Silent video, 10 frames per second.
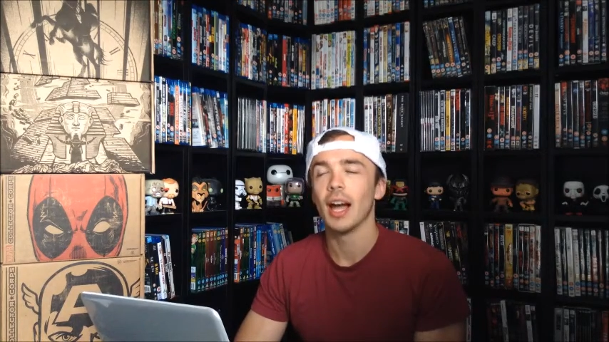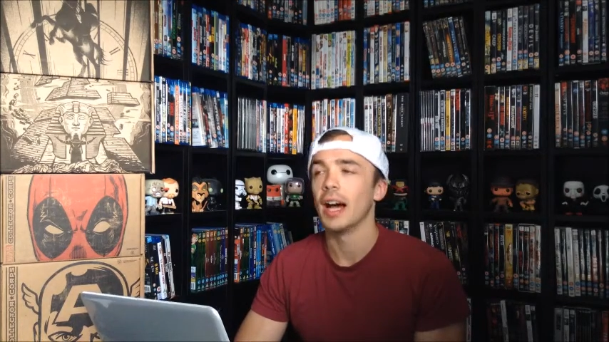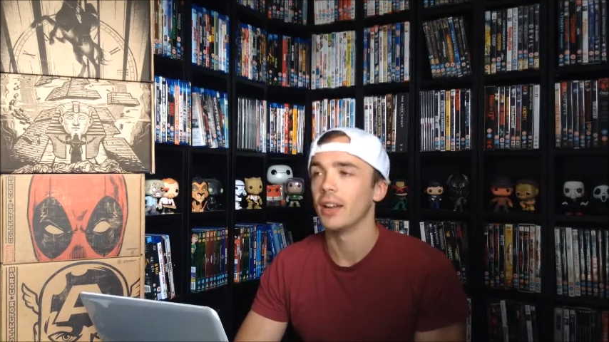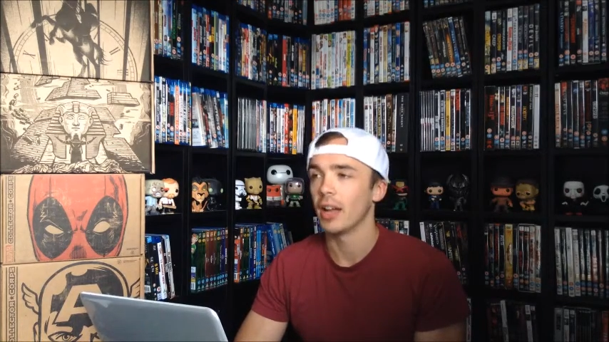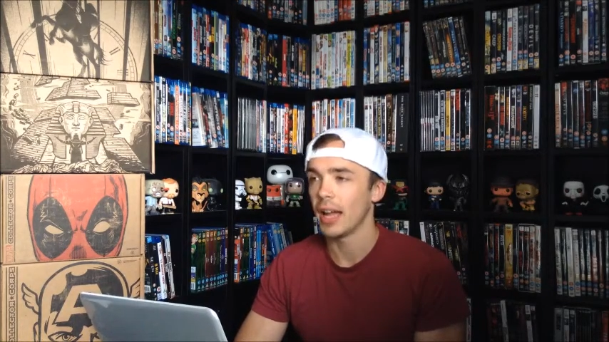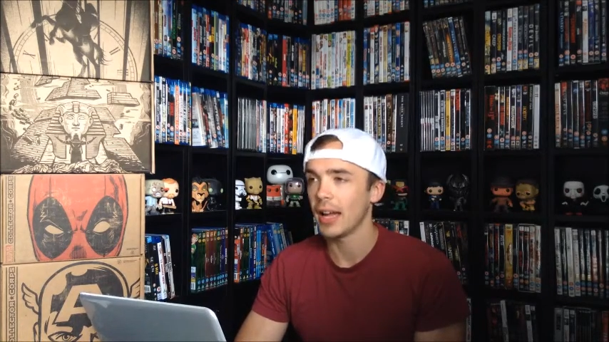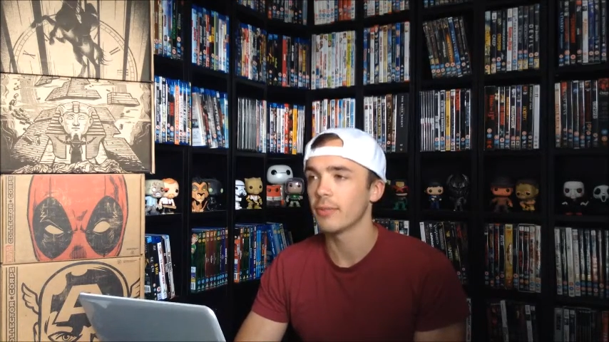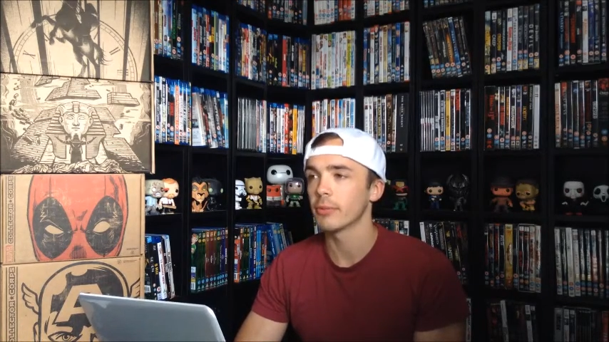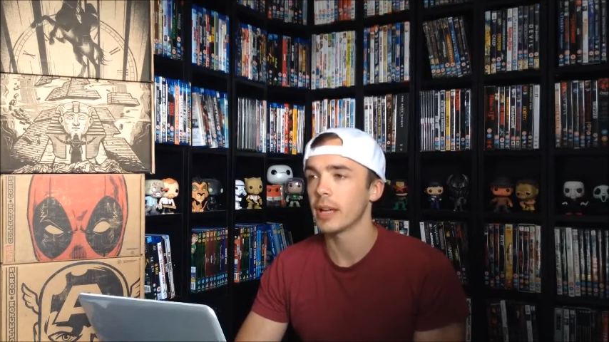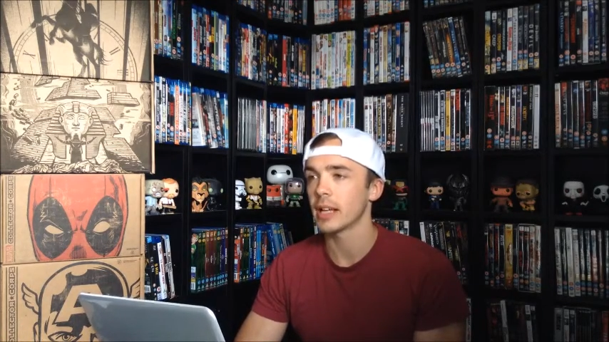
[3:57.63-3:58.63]
And I
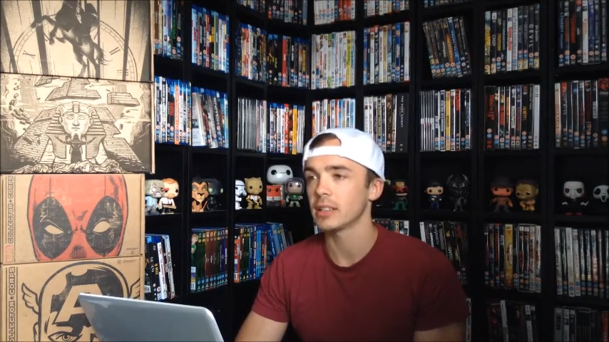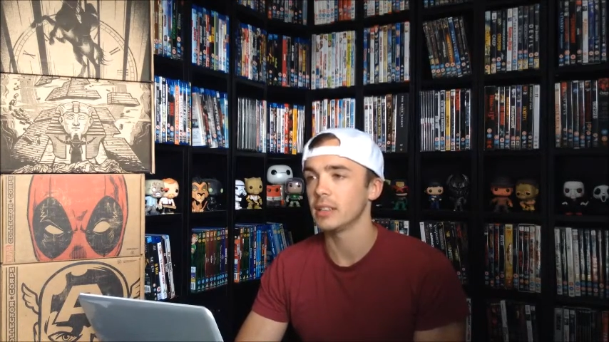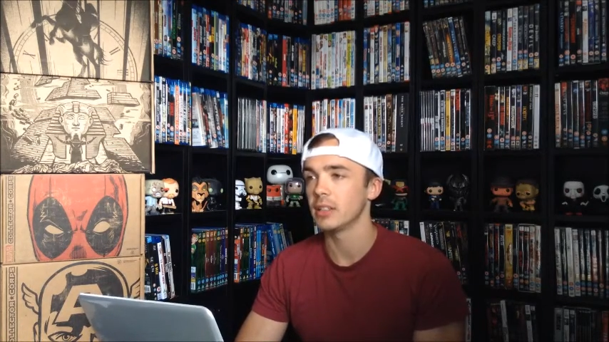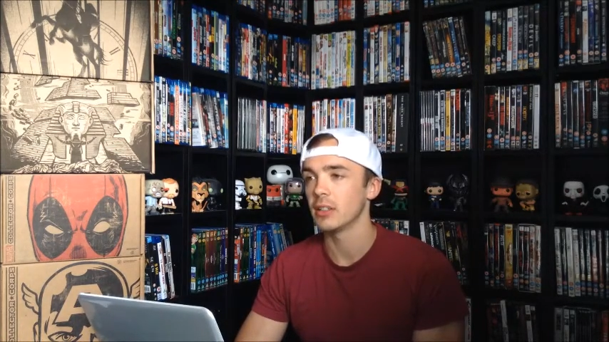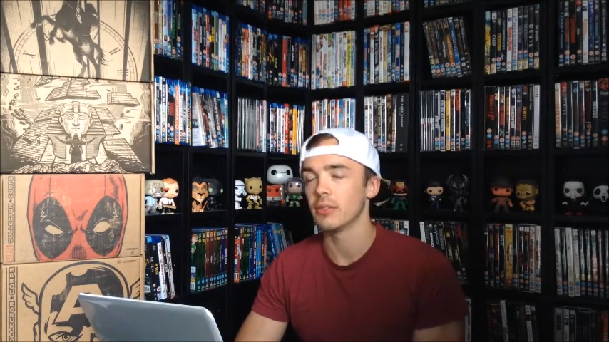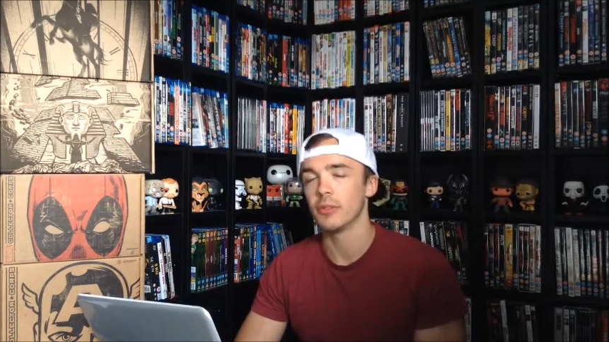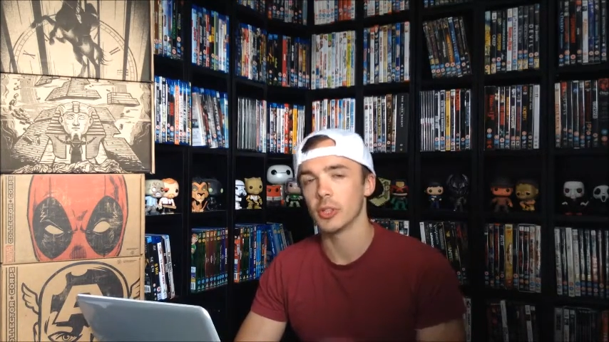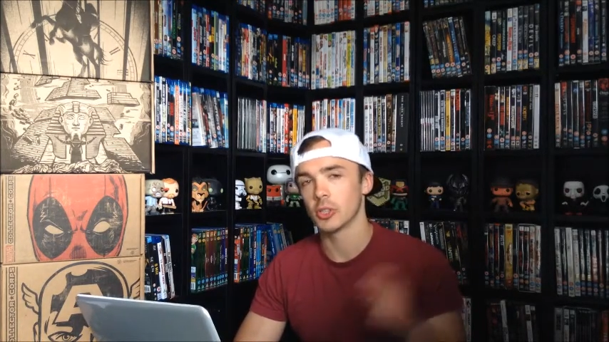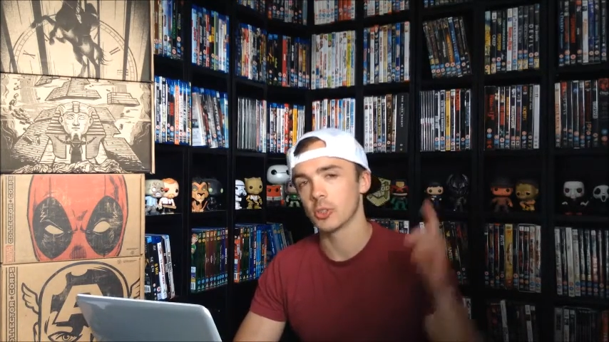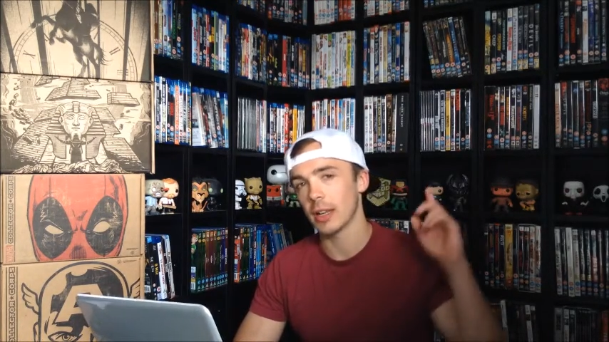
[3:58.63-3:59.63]
have reacted to the
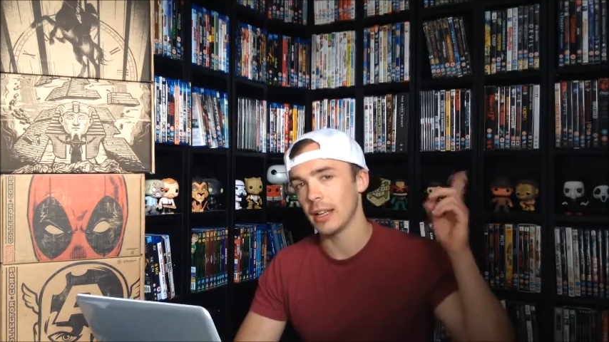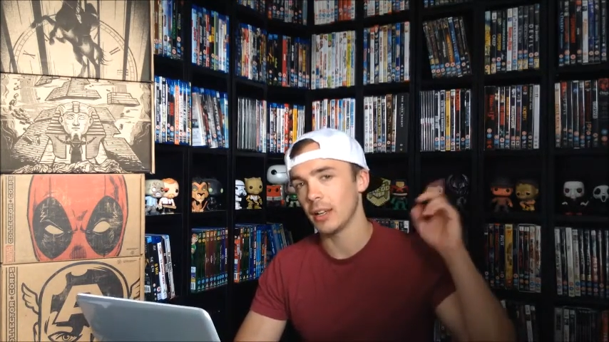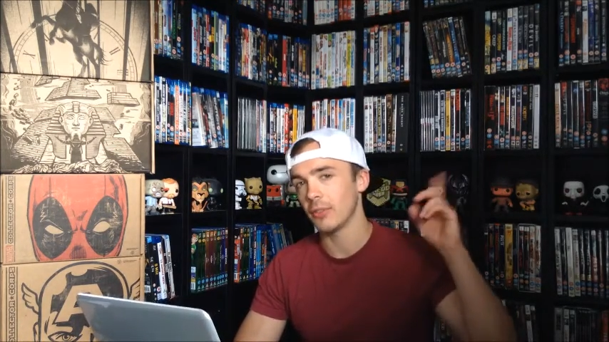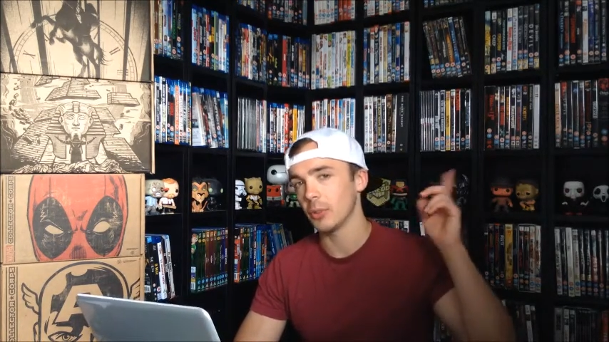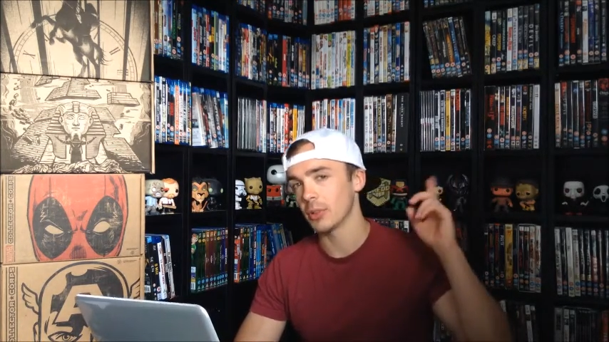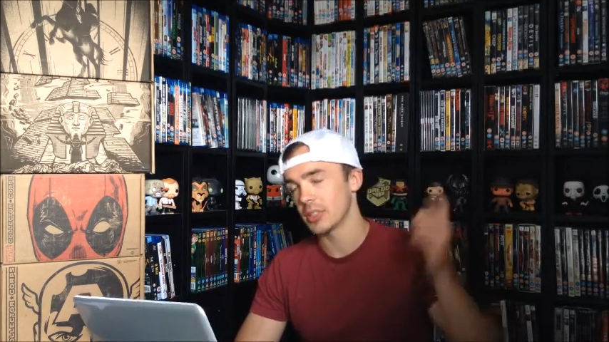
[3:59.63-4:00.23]
first trailer. If you want